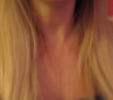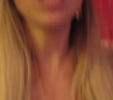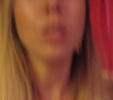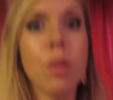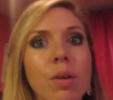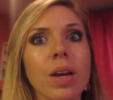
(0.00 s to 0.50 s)
take
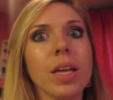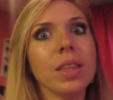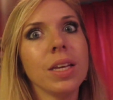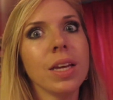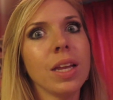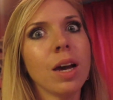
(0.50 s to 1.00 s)
too long and
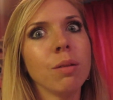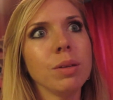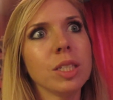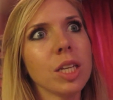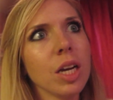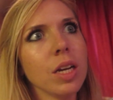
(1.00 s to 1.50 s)
then I'll be
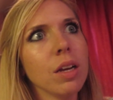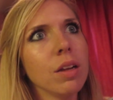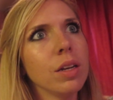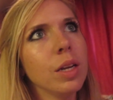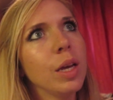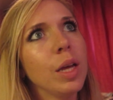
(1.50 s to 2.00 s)
starting
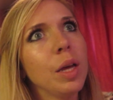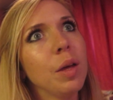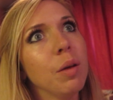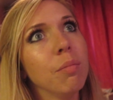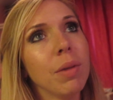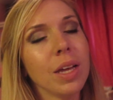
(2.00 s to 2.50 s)
on
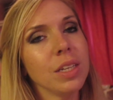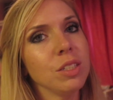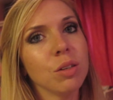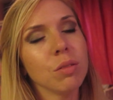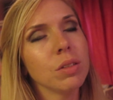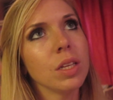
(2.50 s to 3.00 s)
mine and
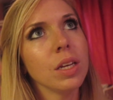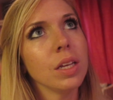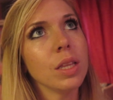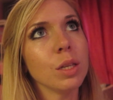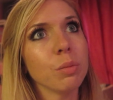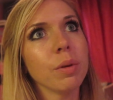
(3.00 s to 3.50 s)
Joel's
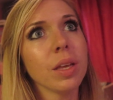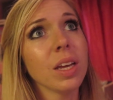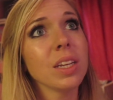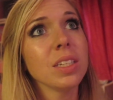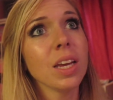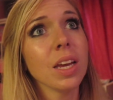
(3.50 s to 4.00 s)
and that's probably
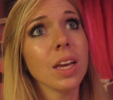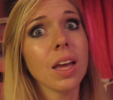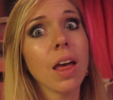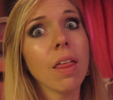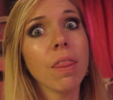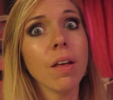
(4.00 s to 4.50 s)
gonna take
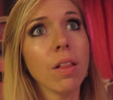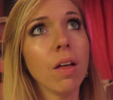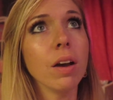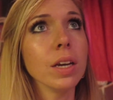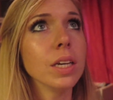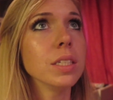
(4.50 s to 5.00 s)
the
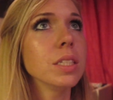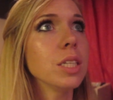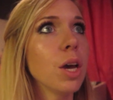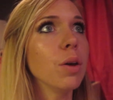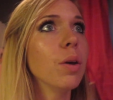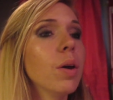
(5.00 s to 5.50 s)
longest.
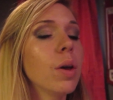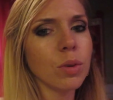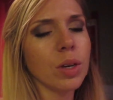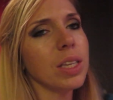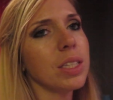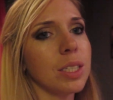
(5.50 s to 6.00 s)
So
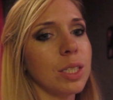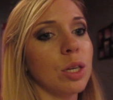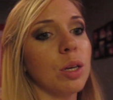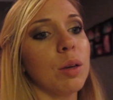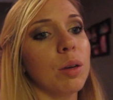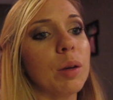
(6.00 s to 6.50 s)
kids
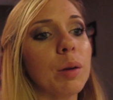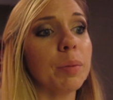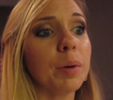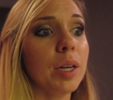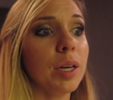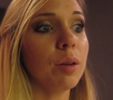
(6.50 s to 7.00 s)
took
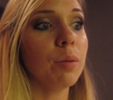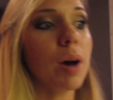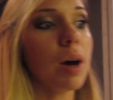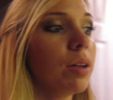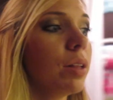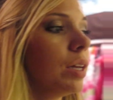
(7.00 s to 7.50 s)
pretty good
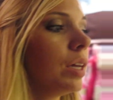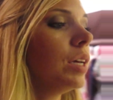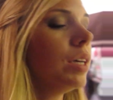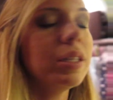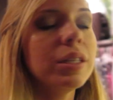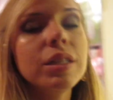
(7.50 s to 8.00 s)
while.
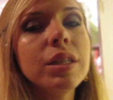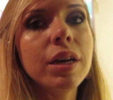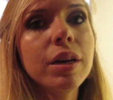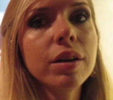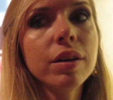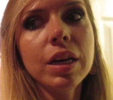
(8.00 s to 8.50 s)
So
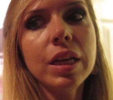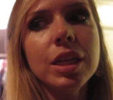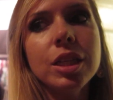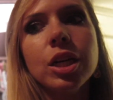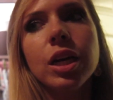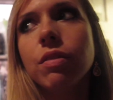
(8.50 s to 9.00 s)
and
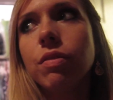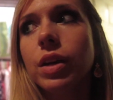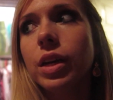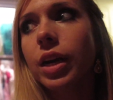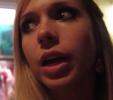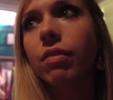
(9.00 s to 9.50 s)
then try to
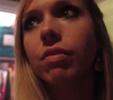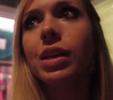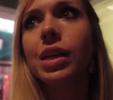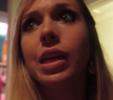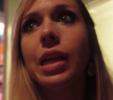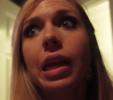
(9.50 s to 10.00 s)
figure out if I
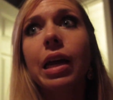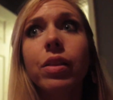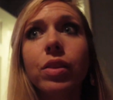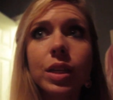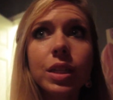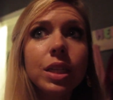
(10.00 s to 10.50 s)
need to get out
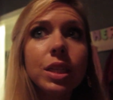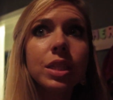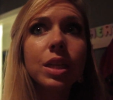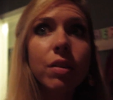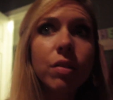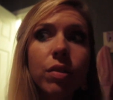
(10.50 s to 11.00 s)
3T
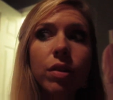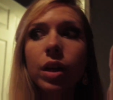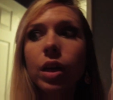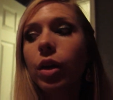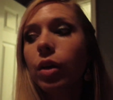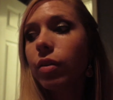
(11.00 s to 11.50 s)
stuff
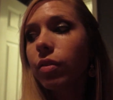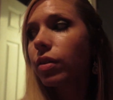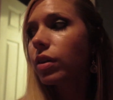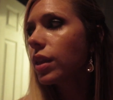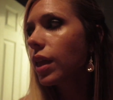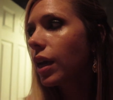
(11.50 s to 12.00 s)

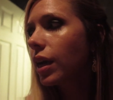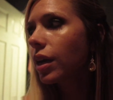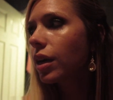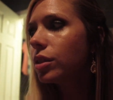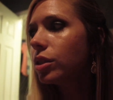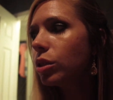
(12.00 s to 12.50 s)
for
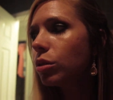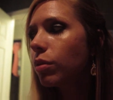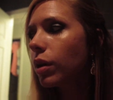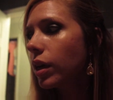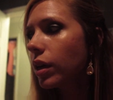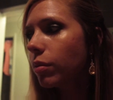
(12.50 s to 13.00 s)
Klaire or just
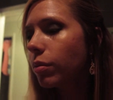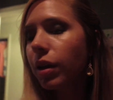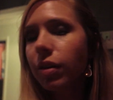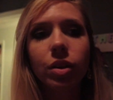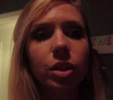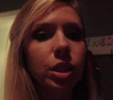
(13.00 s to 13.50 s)
wear
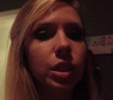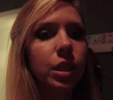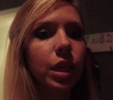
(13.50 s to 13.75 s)
whatever she's